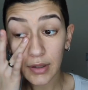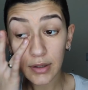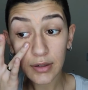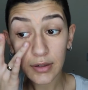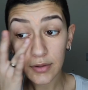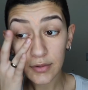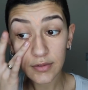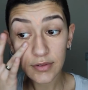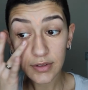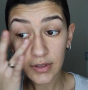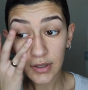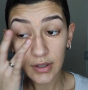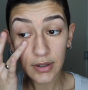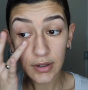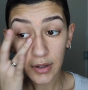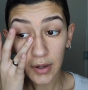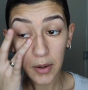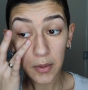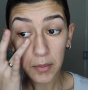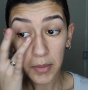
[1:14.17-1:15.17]
then
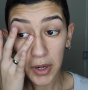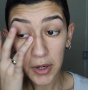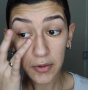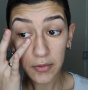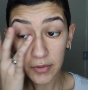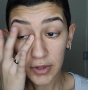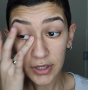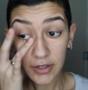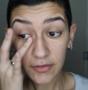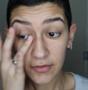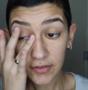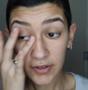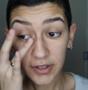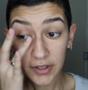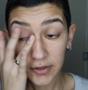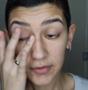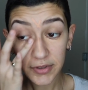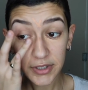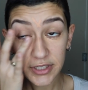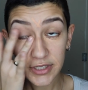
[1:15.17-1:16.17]
using my ring
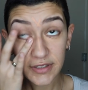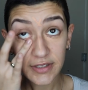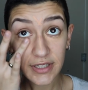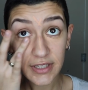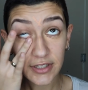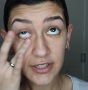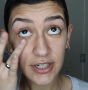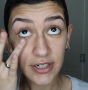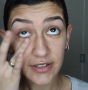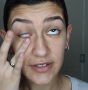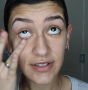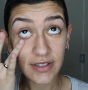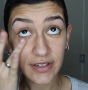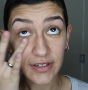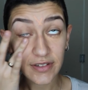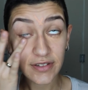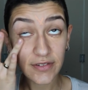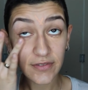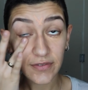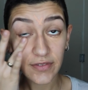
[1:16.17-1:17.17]
finger, which is the
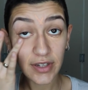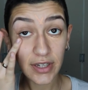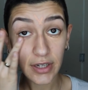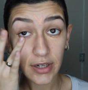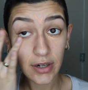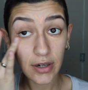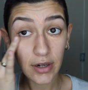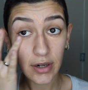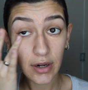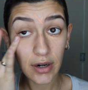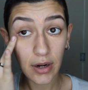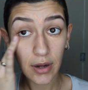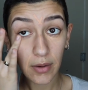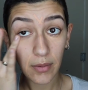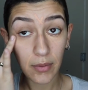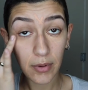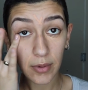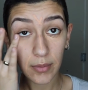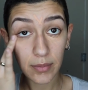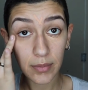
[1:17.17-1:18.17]
gentlest finger,
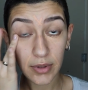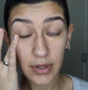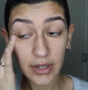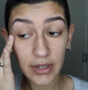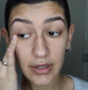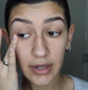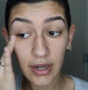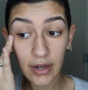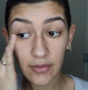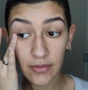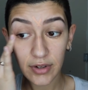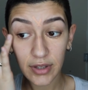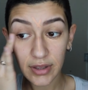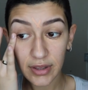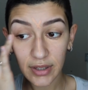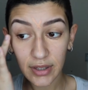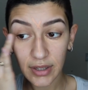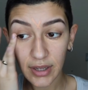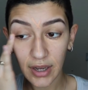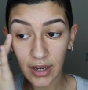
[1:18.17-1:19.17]
I'm going to blend
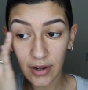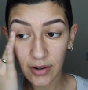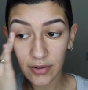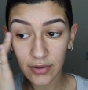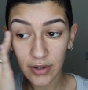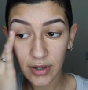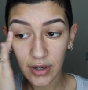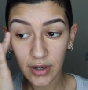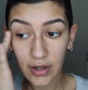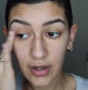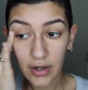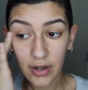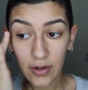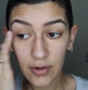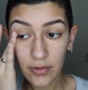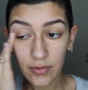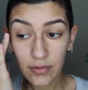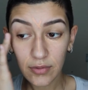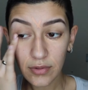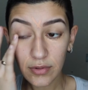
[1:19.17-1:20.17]
everything out
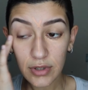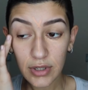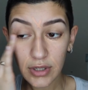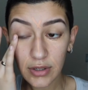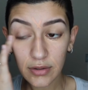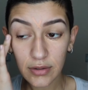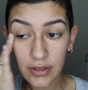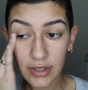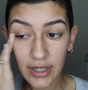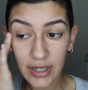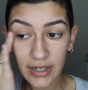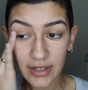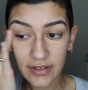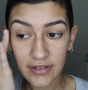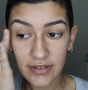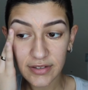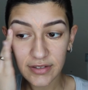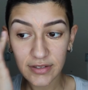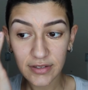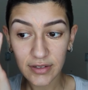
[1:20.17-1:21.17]
real
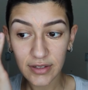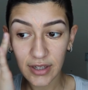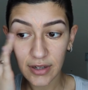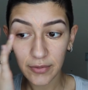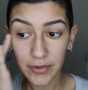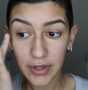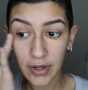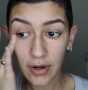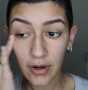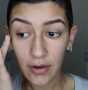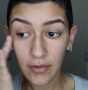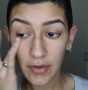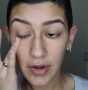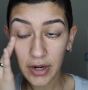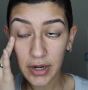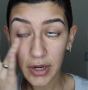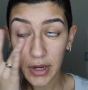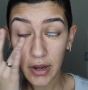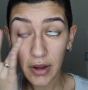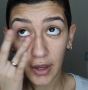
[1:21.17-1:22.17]
nice so that we
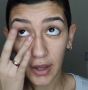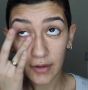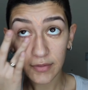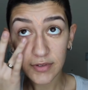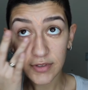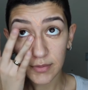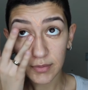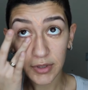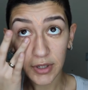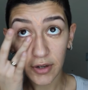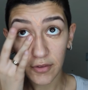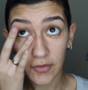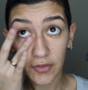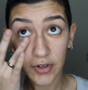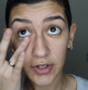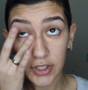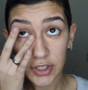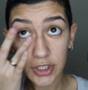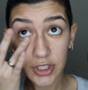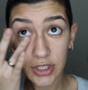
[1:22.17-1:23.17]
already have some
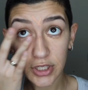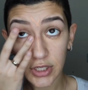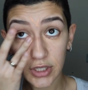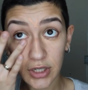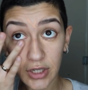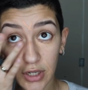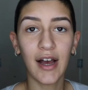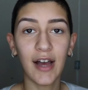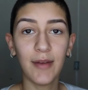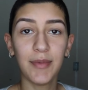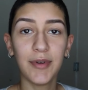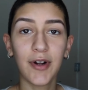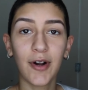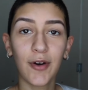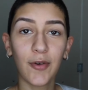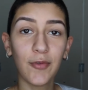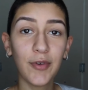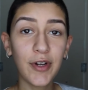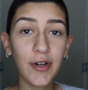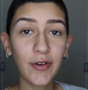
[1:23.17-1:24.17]
coverage. I've been on
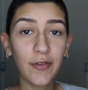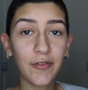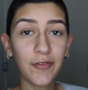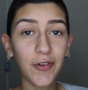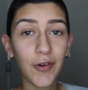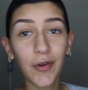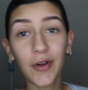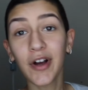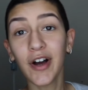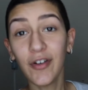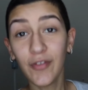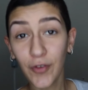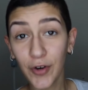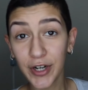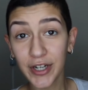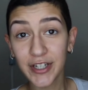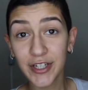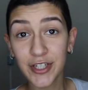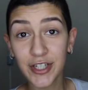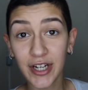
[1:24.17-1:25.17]
a real full
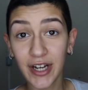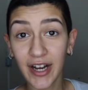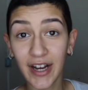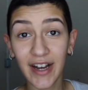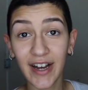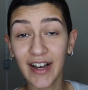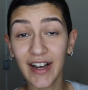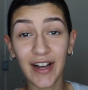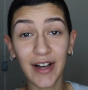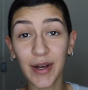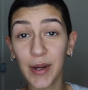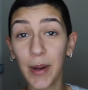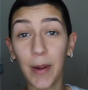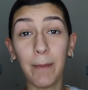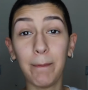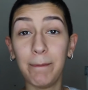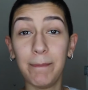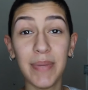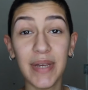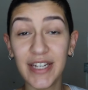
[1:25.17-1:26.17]
coverage uh,
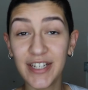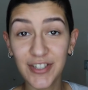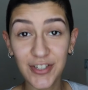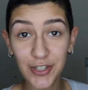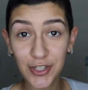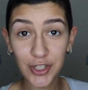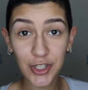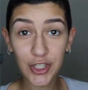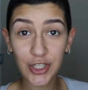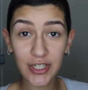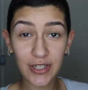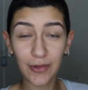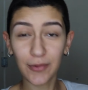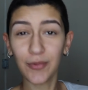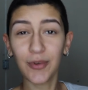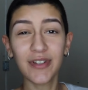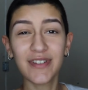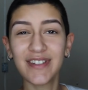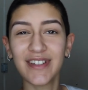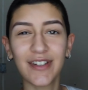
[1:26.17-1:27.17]
binge,
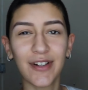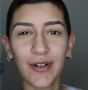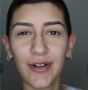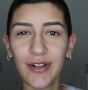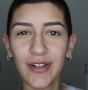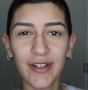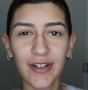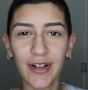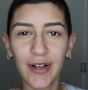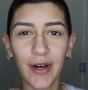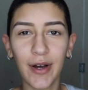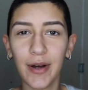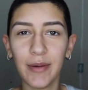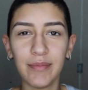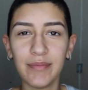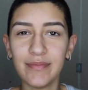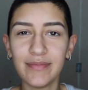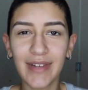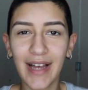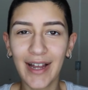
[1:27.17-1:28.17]
what's it called?
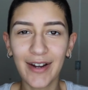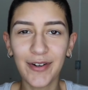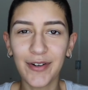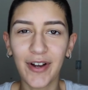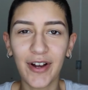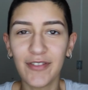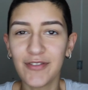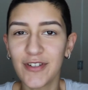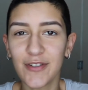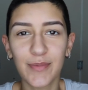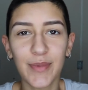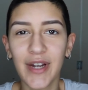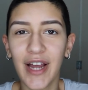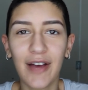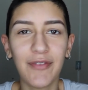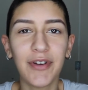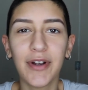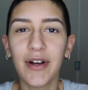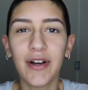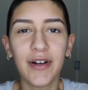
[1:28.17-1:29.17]
Uh, I don't know, I've just been
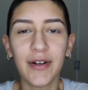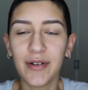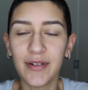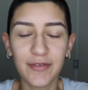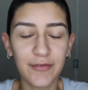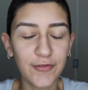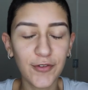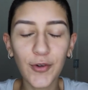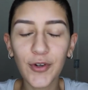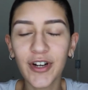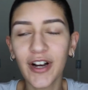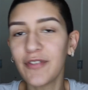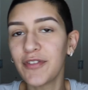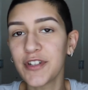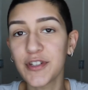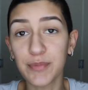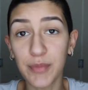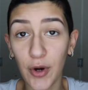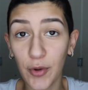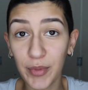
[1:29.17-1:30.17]
having a full
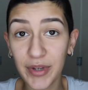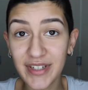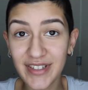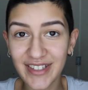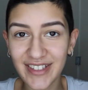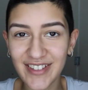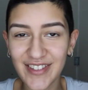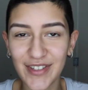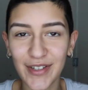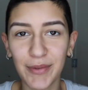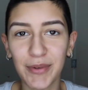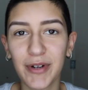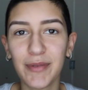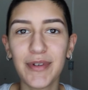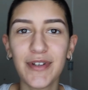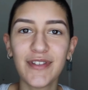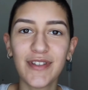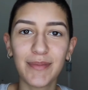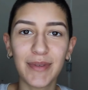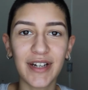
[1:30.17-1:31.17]
coverage moment, so I'm going to be
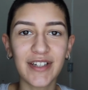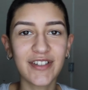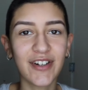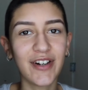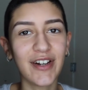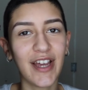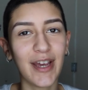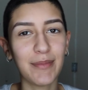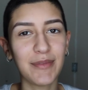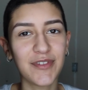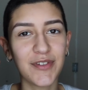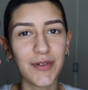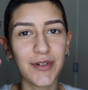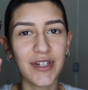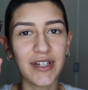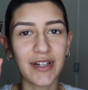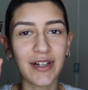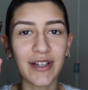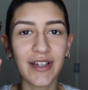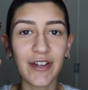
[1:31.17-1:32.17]
using my Tarte
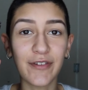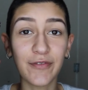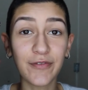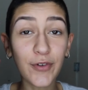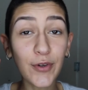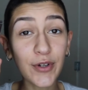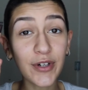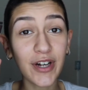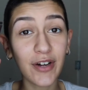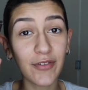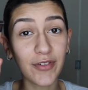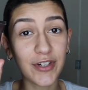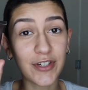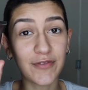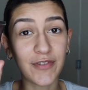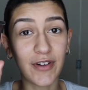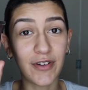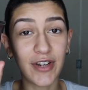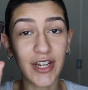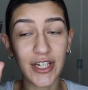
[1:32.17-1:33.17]
Amazonian Clay Full Coverage
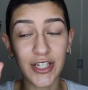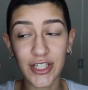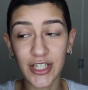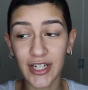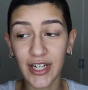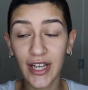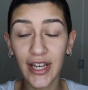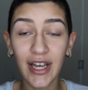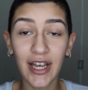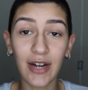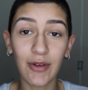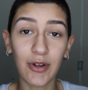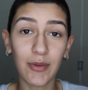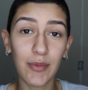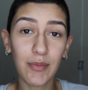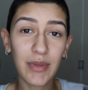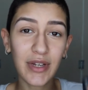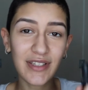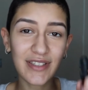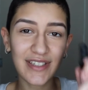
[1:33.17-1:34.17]
Foundation, and I'm going to
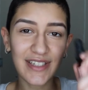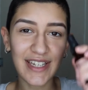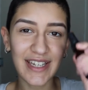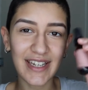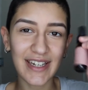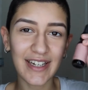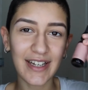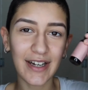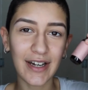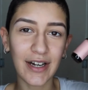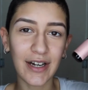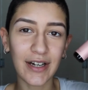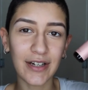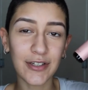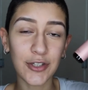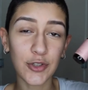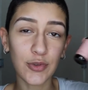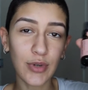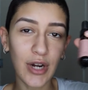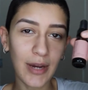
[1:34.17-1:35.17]
be mixing in a
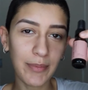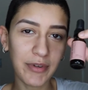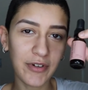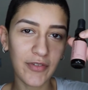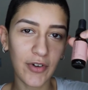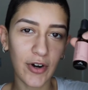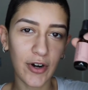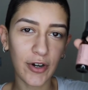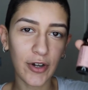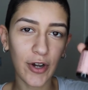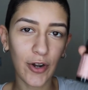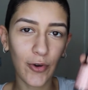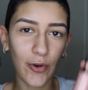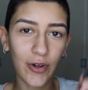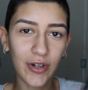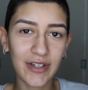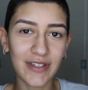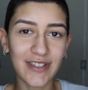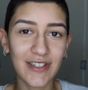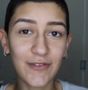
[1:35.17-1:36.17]
drop of argan oil
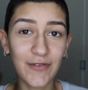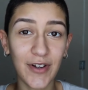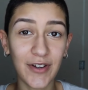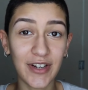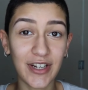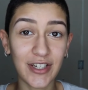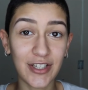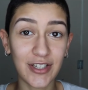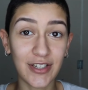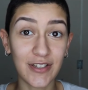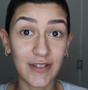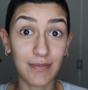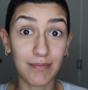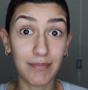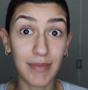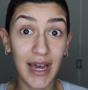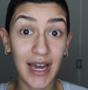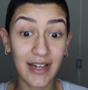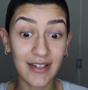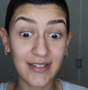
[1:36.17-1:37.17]
because this foundation is
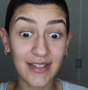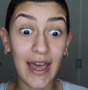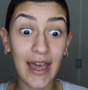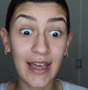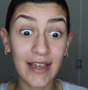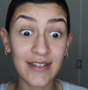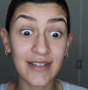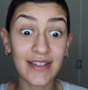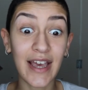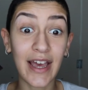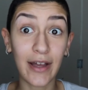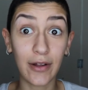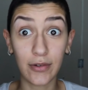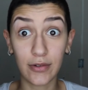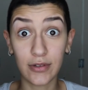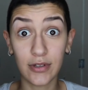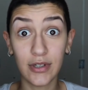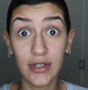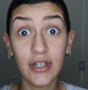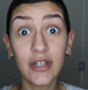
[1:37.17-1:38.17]
matte as hell.